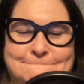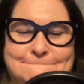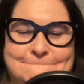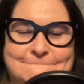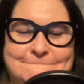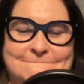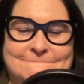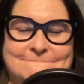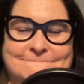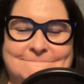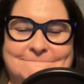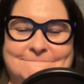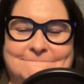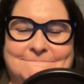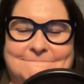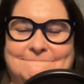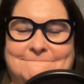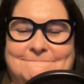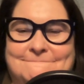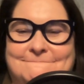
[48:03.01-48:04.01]

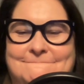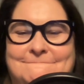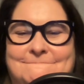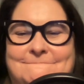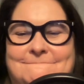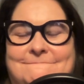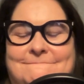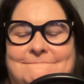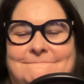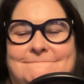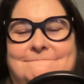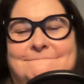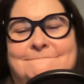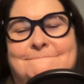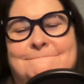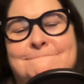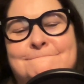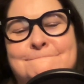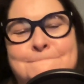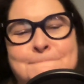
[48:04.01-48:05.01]

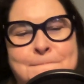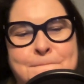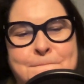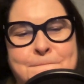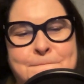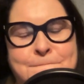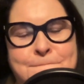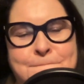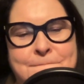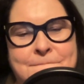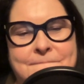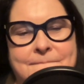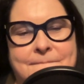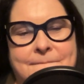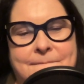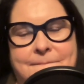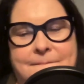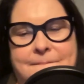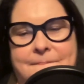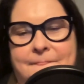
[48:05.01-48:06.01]

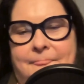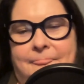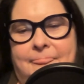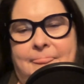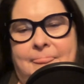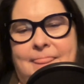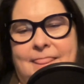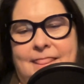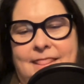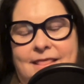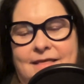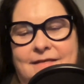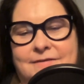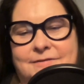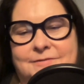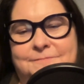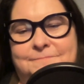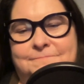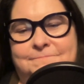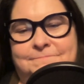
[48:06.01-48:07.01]

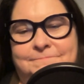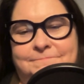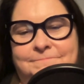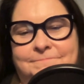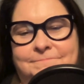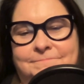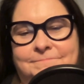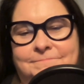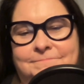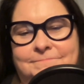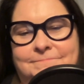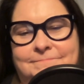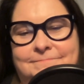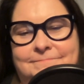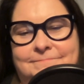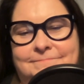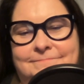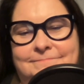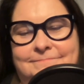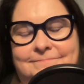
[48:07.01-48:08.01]

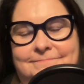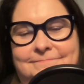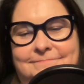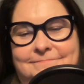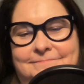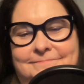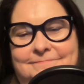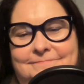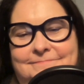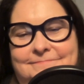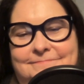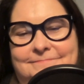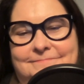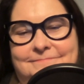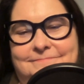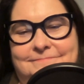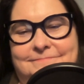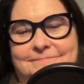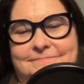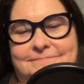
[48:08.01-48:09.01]

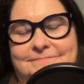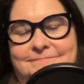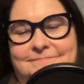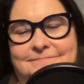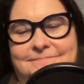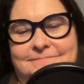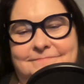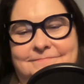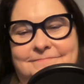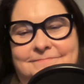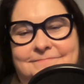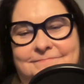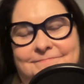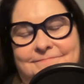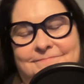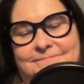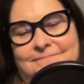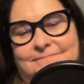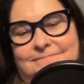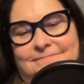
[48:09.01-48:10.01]

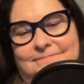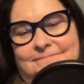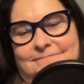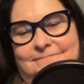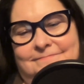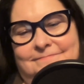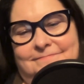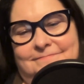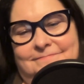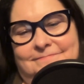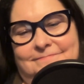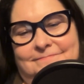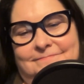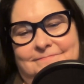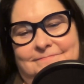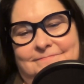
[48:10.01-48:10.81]
The person shown says nothing.